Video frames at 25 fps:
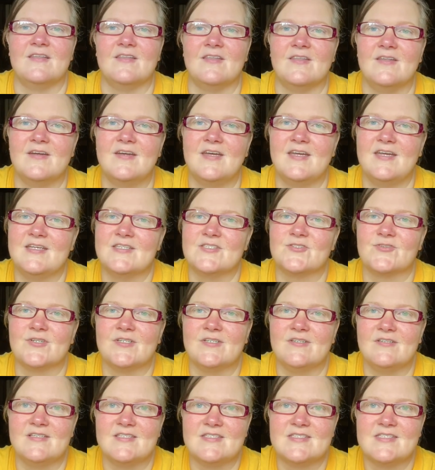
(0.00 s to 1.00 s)
look at
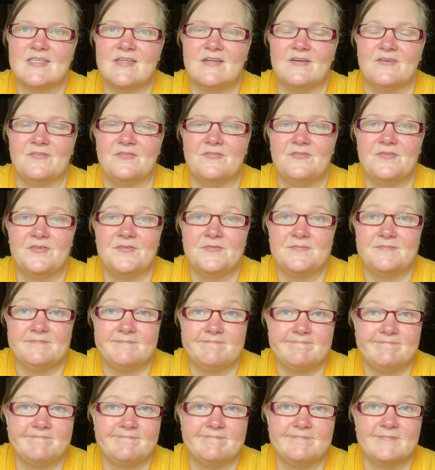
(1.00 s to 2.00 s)
Israel itself.
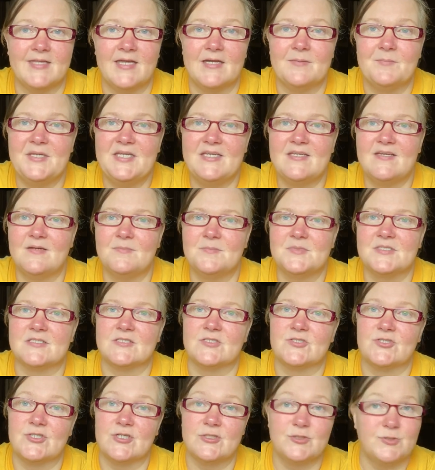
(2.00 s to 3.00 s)
How many times has
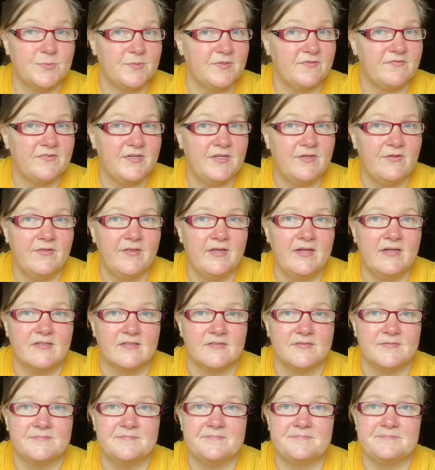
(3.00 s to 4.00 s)
judgment fell
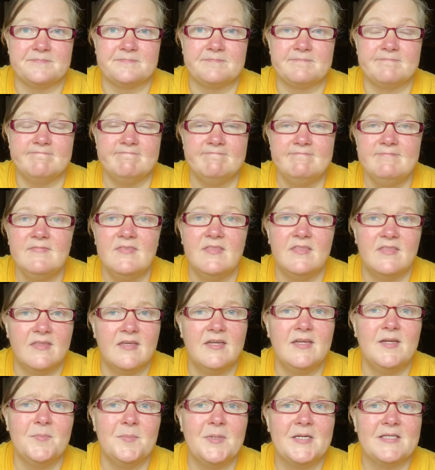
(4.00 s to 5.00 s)
there?
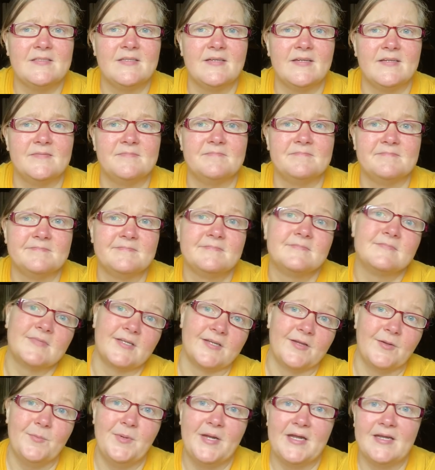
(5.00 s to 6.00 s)
Think about that.
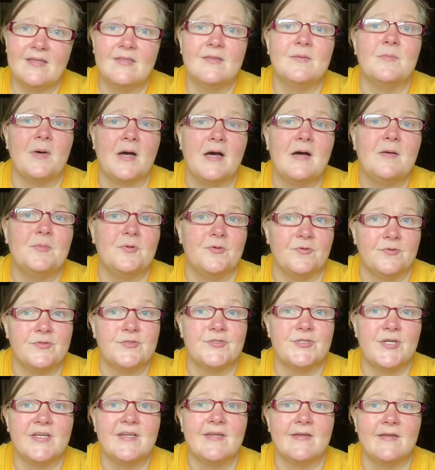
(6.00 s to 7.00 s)
Go back in the Bible and
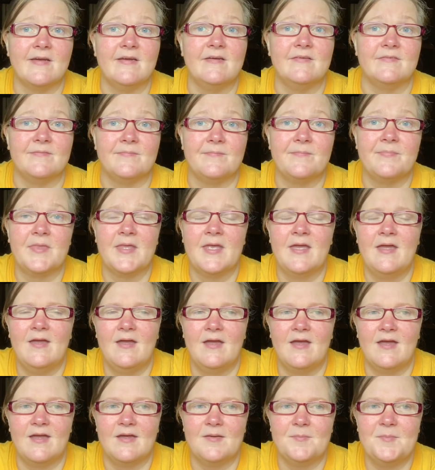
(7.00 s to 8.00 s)
check it out.
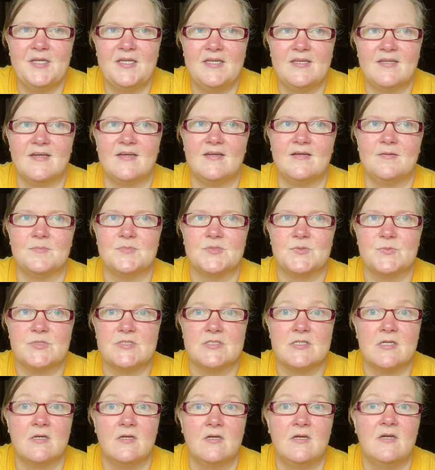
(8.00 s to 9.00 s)
How many times
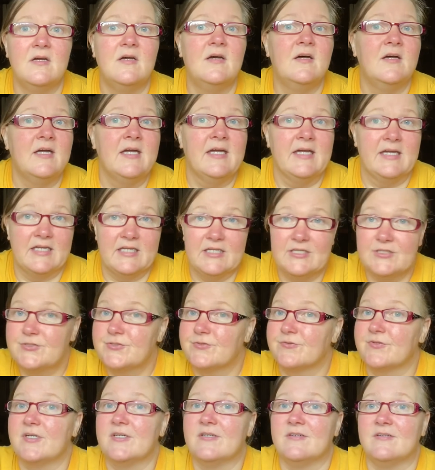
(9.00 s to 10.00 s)
was
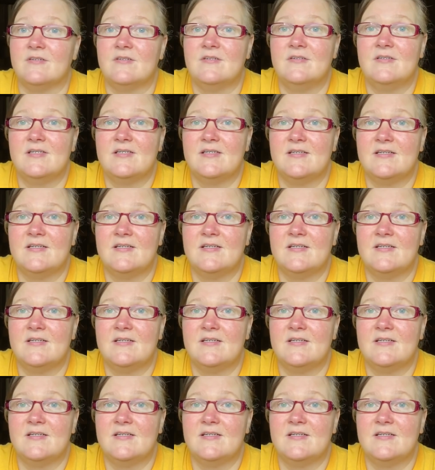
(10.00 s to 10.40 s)
Israel